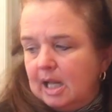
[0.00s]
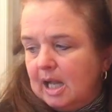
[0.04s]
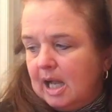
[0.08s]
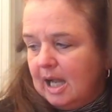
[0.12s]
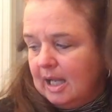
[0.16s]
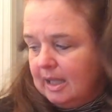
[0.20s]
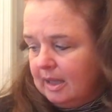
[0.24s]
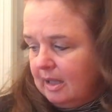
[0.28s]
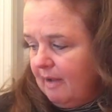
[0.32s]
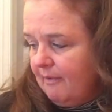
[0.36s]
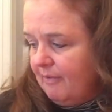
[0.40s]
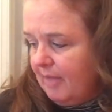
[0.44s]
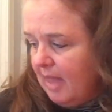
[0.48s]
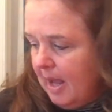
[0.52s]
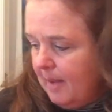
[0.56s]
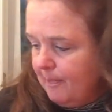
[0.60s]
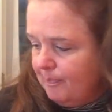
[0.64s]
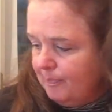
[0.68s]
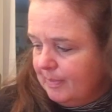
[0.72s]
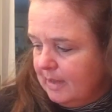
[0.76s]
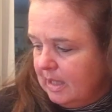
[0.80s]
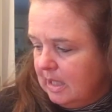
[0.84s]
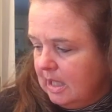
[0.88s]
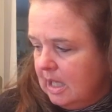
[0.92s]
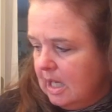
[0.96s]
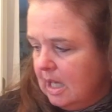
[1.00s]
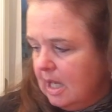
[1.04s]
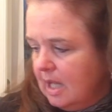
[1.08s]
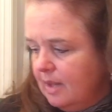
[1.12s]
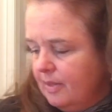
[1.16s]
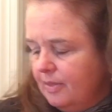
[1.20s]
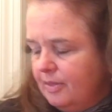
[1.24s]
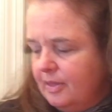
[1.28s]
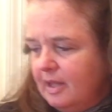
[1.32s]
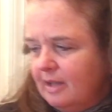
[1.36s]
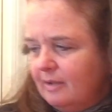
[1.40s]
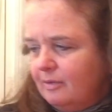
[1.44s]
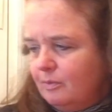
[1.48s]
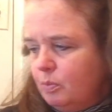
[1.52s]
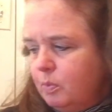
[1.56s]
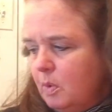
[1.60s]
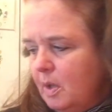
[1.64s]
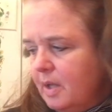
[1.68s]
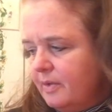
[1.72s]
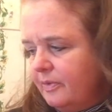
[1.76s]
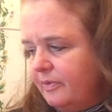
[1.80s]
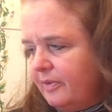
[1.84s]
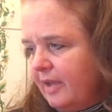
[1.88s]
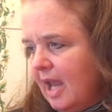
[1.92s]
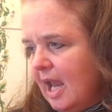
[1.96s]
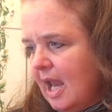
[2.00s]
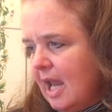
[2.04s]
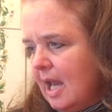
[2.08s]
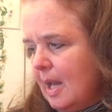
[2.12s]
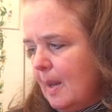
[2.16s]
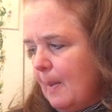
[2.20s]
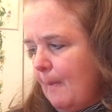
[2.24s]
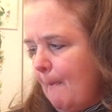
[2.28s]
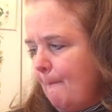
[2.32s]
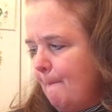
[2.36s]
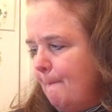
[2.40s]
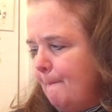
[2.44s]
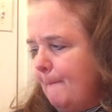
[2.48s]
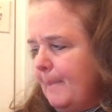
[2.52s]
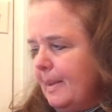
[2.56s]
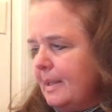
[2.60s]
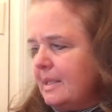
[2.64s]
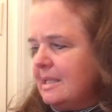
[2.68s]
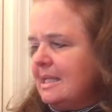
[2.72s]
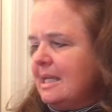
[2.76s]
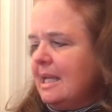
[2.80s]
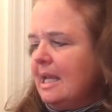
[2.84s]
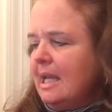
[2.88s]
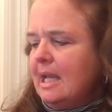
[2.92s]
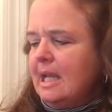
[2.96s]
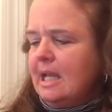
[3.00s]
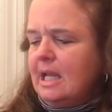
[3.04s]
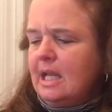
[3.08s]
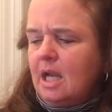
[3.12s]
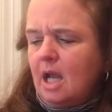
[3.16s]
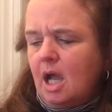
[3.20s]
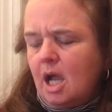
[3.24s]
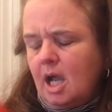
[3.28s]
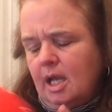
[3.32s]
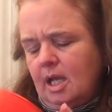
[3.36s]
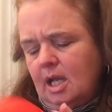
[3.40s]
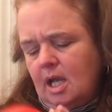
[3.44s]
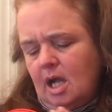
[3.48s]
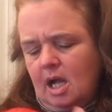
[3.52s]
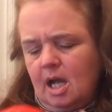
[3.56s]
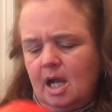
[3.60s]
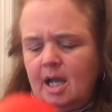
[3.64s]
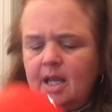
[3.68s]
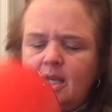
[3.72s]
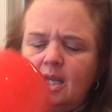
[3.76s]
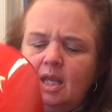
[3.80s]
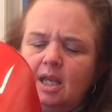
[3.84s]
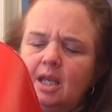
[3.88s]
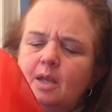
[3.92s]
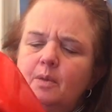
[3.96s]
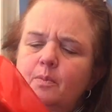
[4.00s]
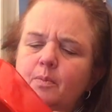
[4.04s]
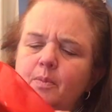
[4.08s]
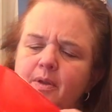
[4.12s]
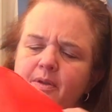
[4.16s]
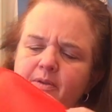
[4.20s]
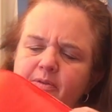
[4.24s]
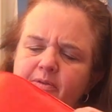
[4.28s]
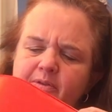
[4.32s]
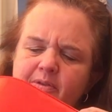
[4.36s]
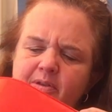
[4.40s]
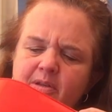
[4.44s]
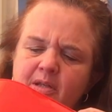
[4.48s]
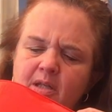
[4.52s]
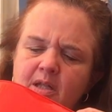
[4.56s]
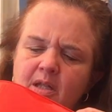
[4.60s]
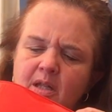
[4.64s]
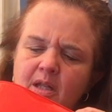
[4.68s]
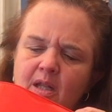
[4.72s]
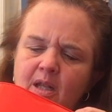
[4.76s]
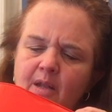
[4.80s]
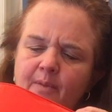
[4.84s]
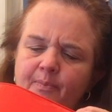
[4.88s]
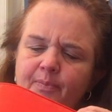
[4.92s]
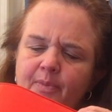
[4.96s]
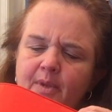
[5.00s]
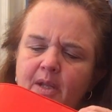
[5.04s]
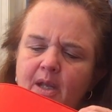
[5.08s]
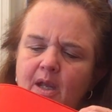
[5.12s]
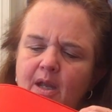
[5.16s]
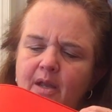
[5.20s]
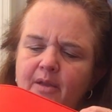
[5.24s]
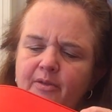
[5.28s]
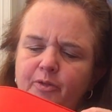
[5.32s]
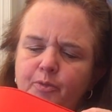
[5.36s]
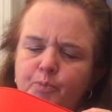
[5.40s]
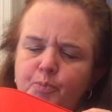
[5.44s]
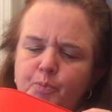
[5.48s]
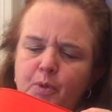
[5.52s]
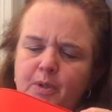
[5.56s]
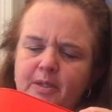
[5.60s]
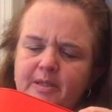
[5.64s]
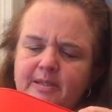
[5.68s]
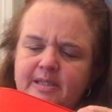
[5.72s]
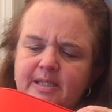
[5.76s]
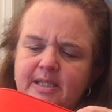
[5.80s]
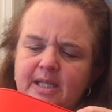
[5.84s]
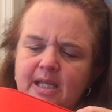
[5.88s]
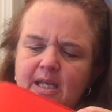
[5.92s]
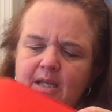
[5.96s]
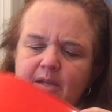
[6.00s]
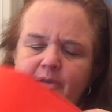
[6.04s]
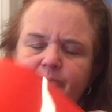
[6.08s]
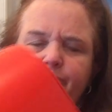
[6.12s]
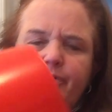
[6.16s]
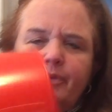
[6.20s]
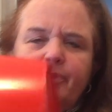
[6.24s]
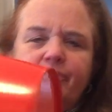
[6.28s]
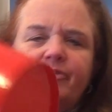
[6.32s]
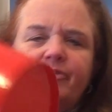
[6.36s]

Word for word: I love that. This was a tin I got. It was a spritz tin for